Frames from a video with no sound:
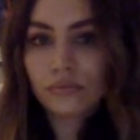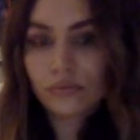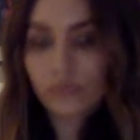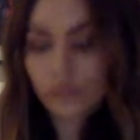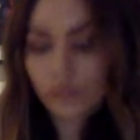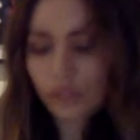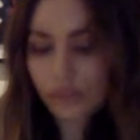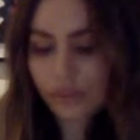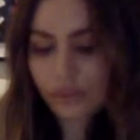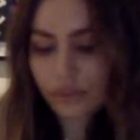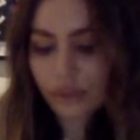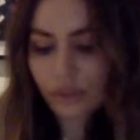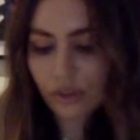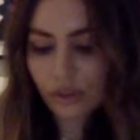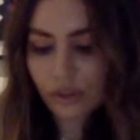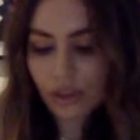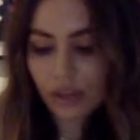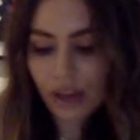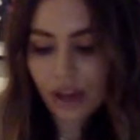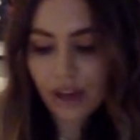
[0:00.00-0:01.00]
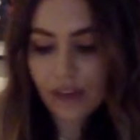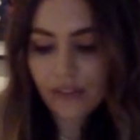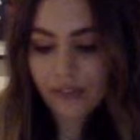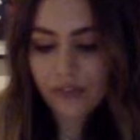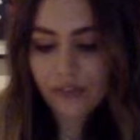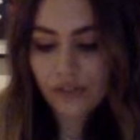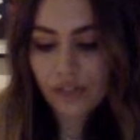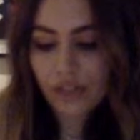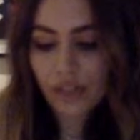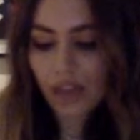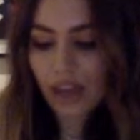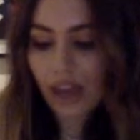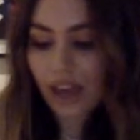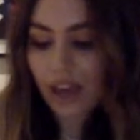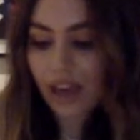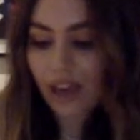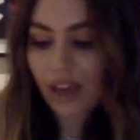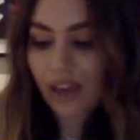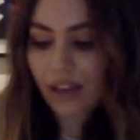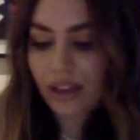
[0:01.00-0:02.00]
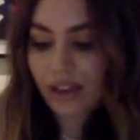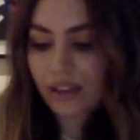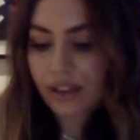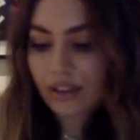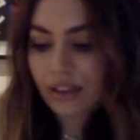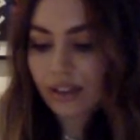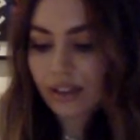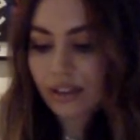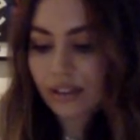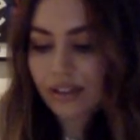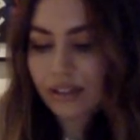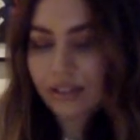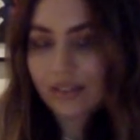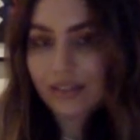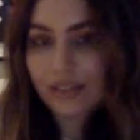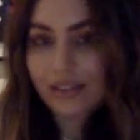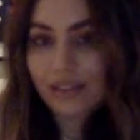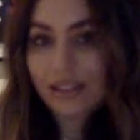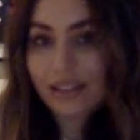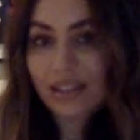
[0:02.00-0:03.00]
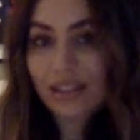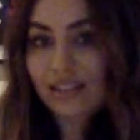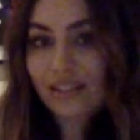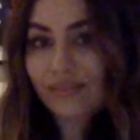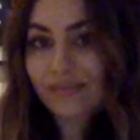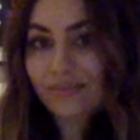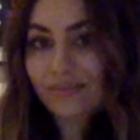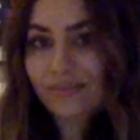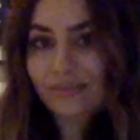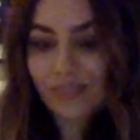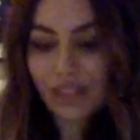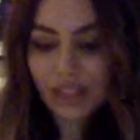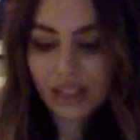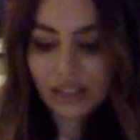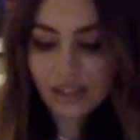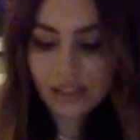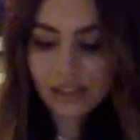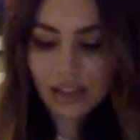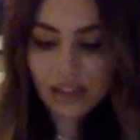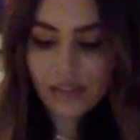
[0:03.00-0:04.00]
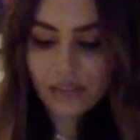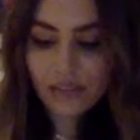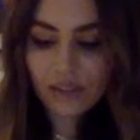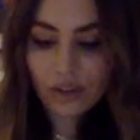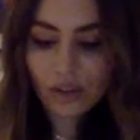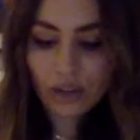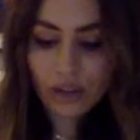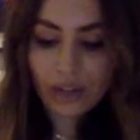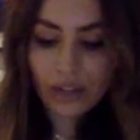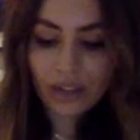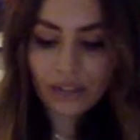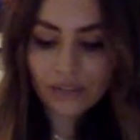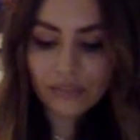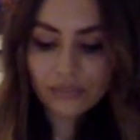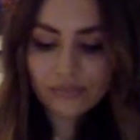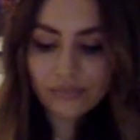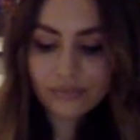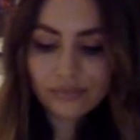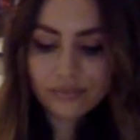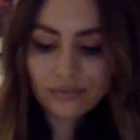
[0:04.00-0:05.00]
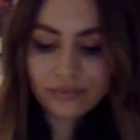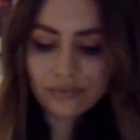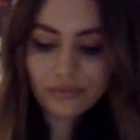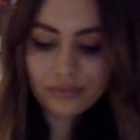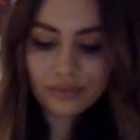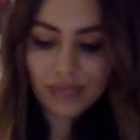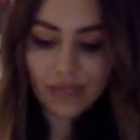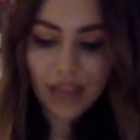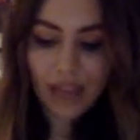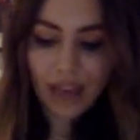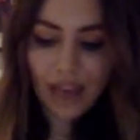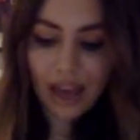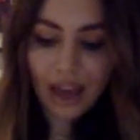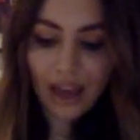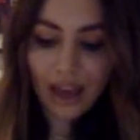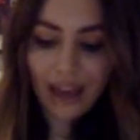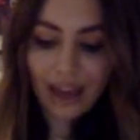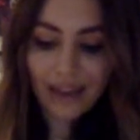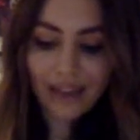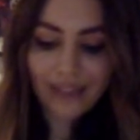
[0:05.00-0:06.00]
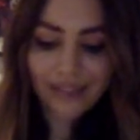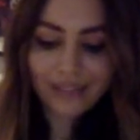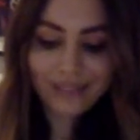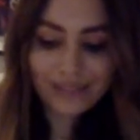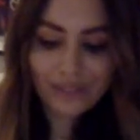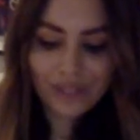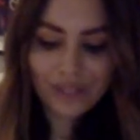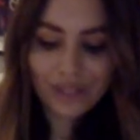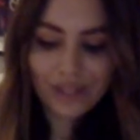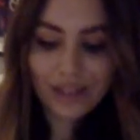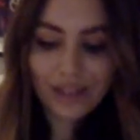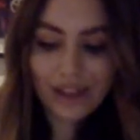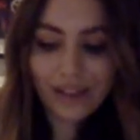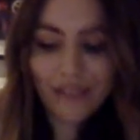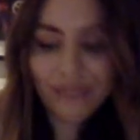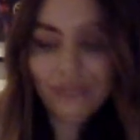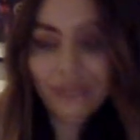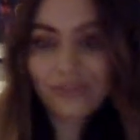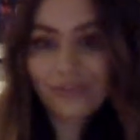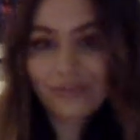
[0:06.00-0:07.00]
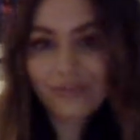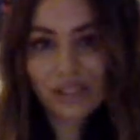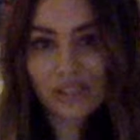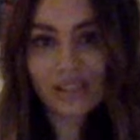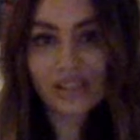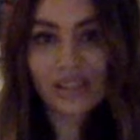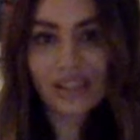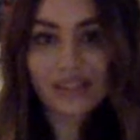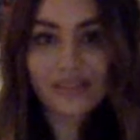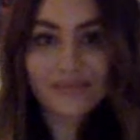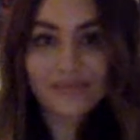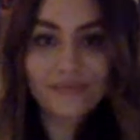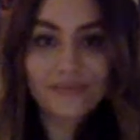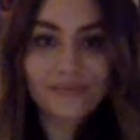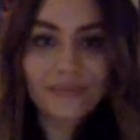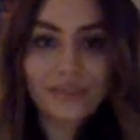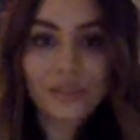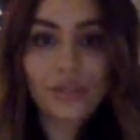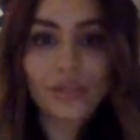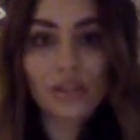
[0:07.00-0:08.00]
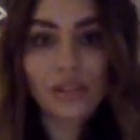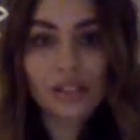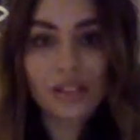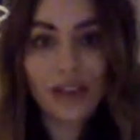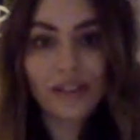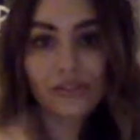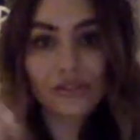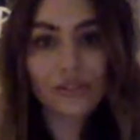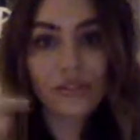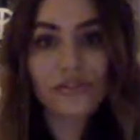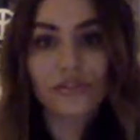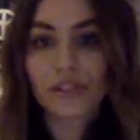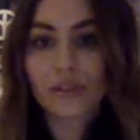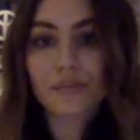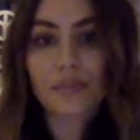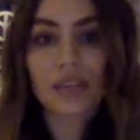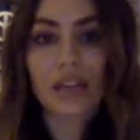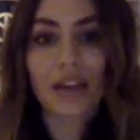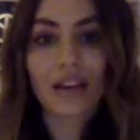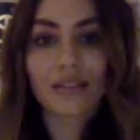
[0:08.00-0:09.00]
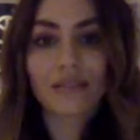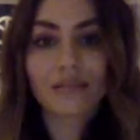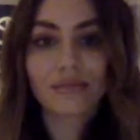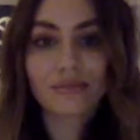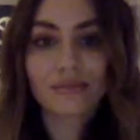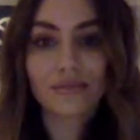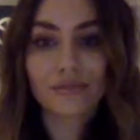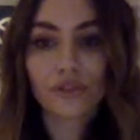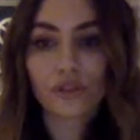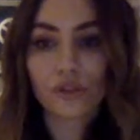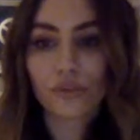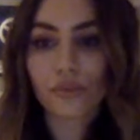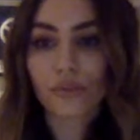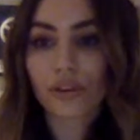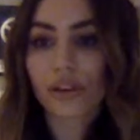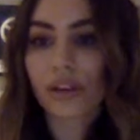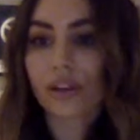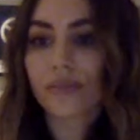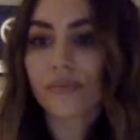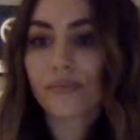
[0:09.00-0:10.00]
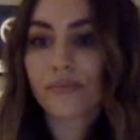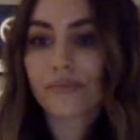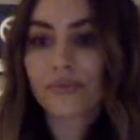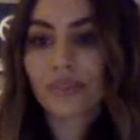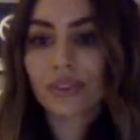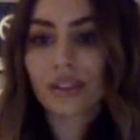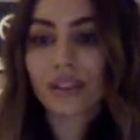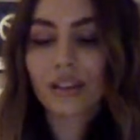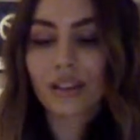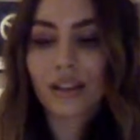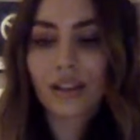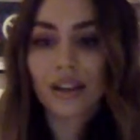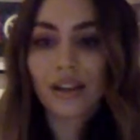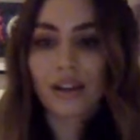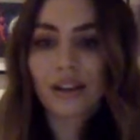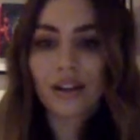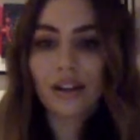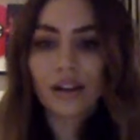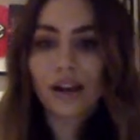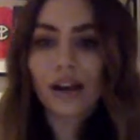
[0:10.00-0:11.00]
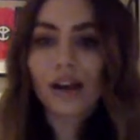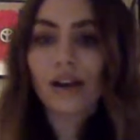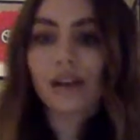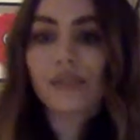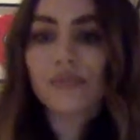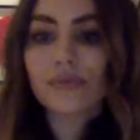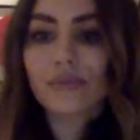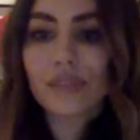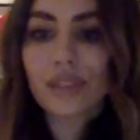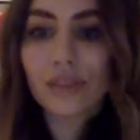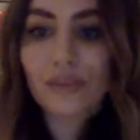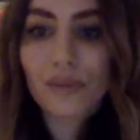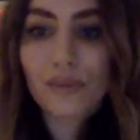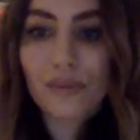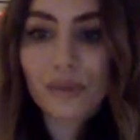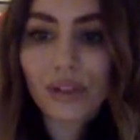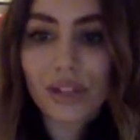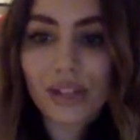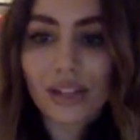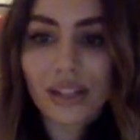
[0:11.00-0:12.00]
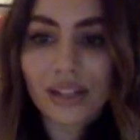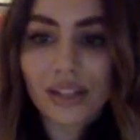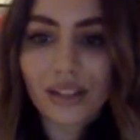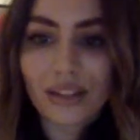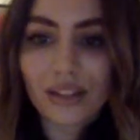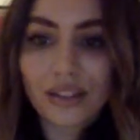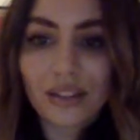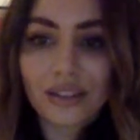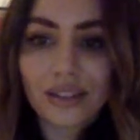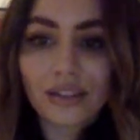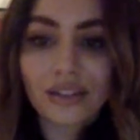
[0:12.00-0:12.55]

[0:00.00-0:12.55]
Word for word: I was just going F G A C instead of going A G F C. So it's I've just flipped it for the pre. Um, let me put it in here